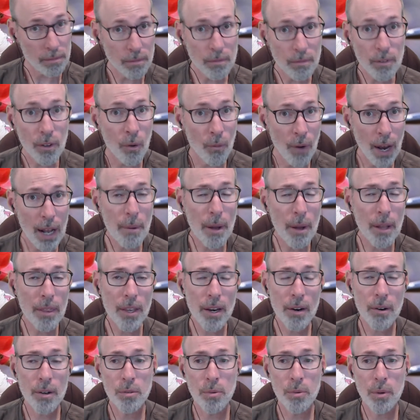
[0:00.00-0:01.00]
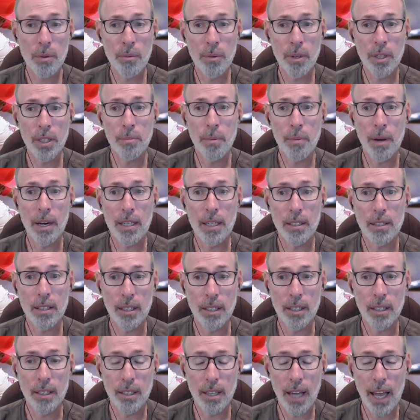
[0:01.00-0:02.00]
Right about there is when we expect
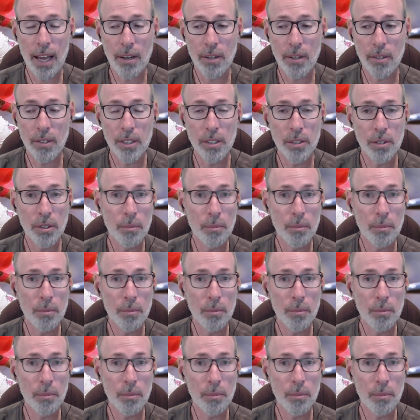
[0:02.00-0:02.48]
the ankle issue